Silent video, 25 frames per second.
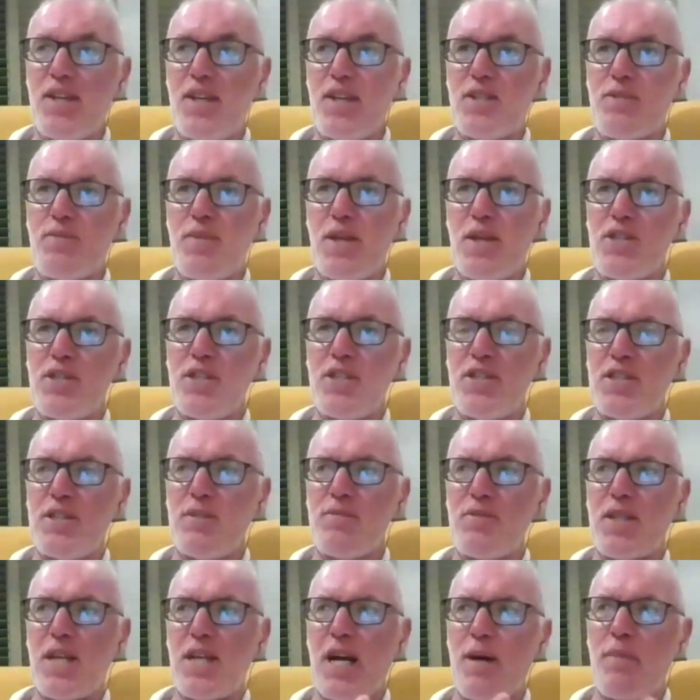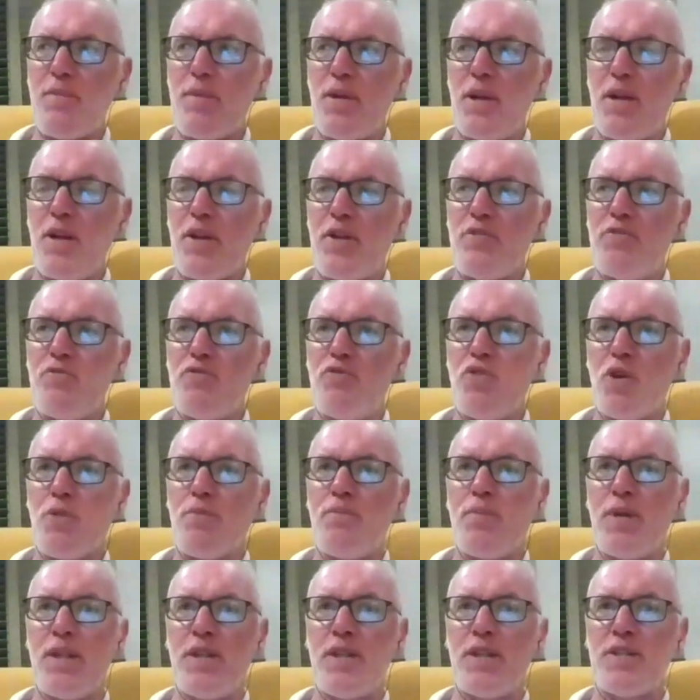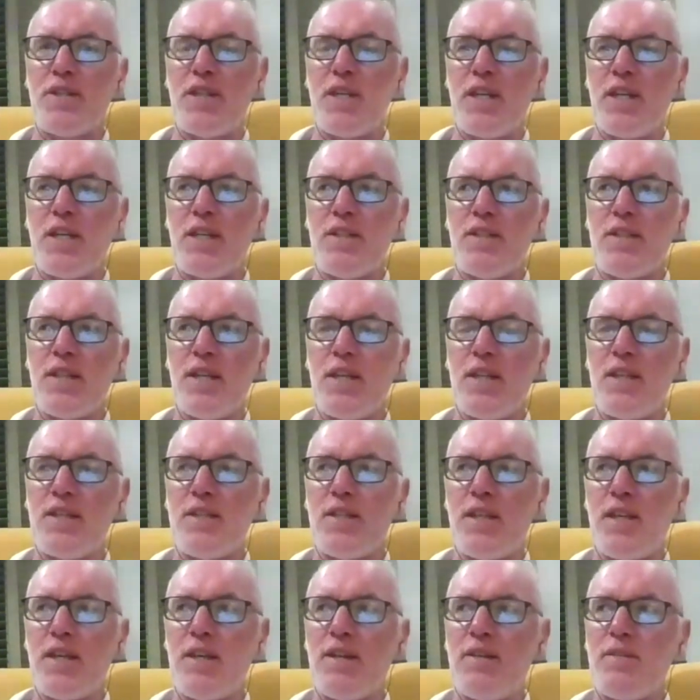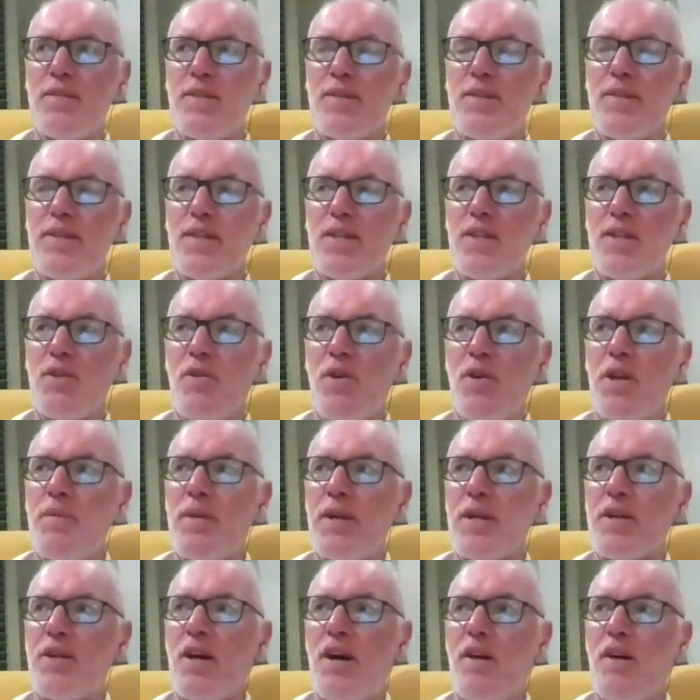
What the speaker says: especially, it seems to happen a lot in rugby, that they go on about